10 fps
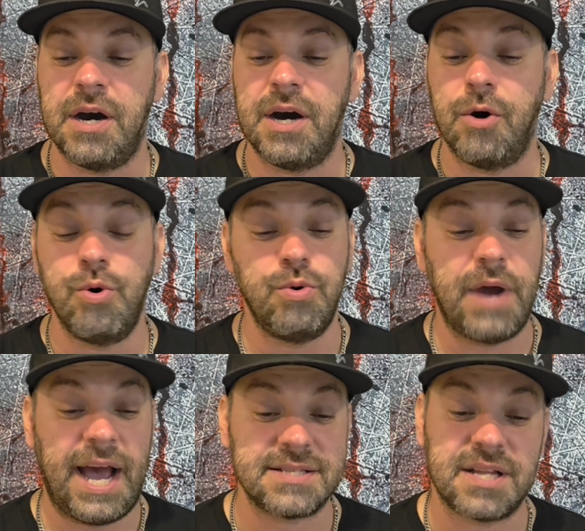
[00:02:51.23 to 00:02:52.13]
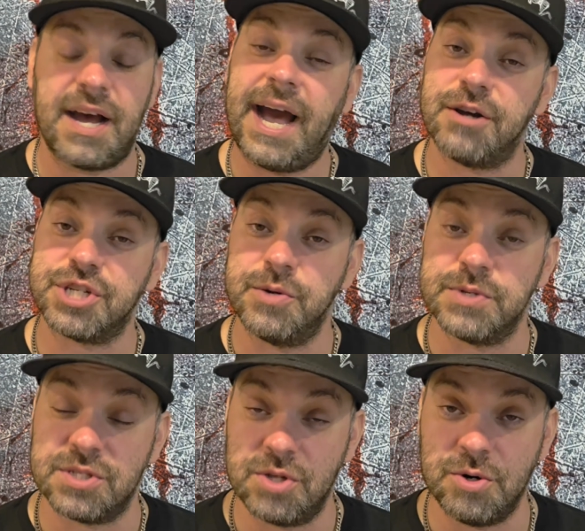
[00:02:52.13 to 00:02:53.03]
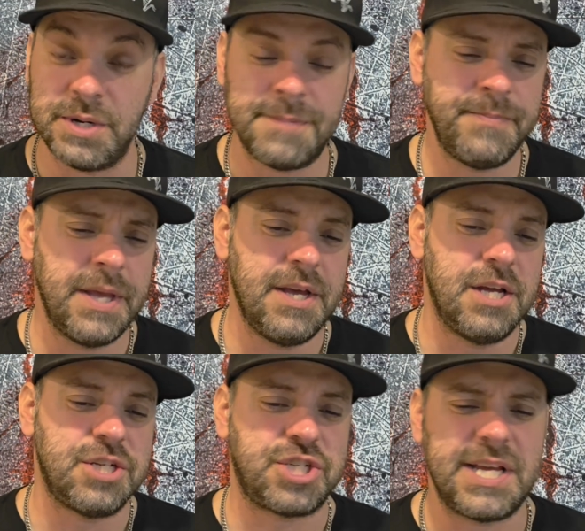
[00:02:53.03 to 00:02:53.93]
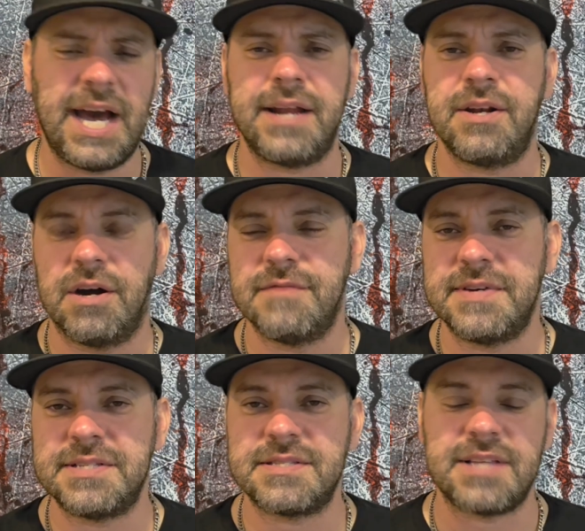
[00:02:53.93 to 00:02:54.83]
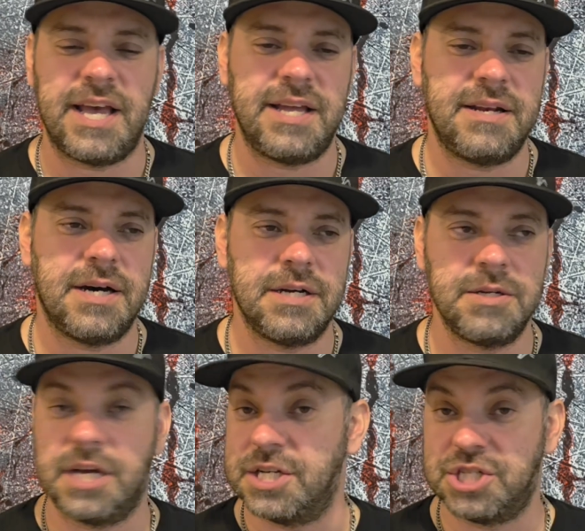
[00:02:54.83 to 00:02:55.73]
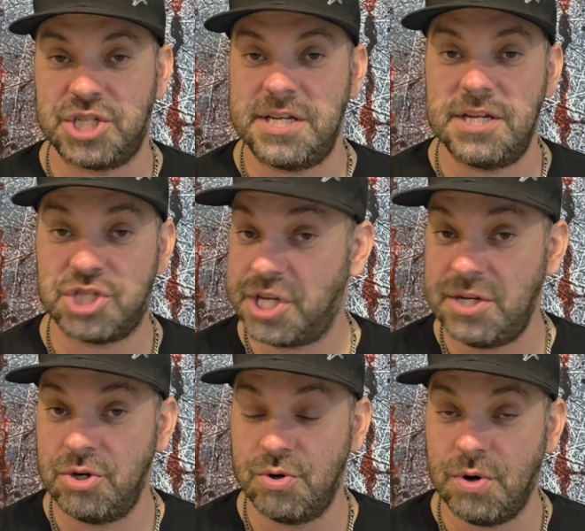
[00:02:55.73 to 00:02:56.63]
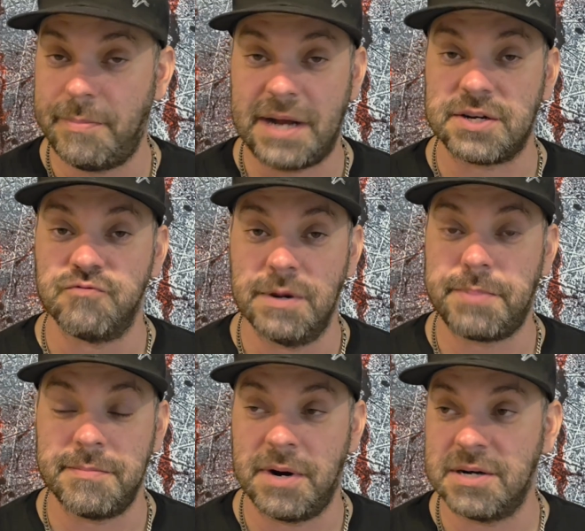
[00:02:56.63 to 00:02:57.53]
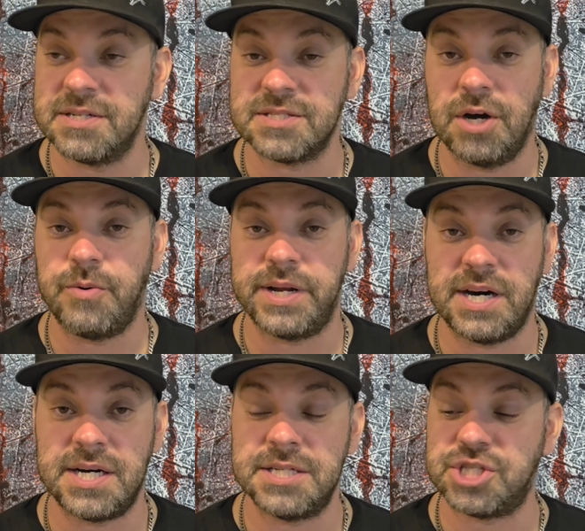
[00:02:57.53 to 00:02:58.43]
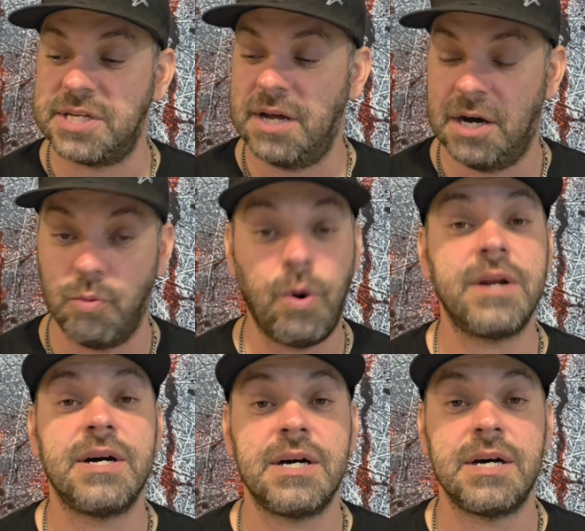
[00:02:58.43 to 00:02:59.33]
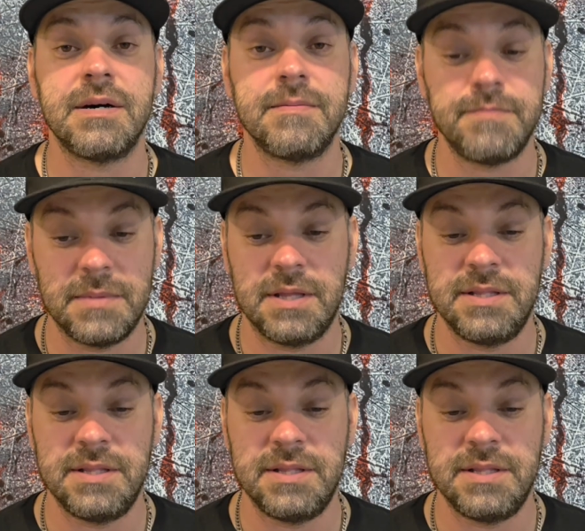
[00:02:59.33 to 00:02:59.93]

who asked her how she was doing. She got nervous, and because she knew about the Ripper murders going on. One of her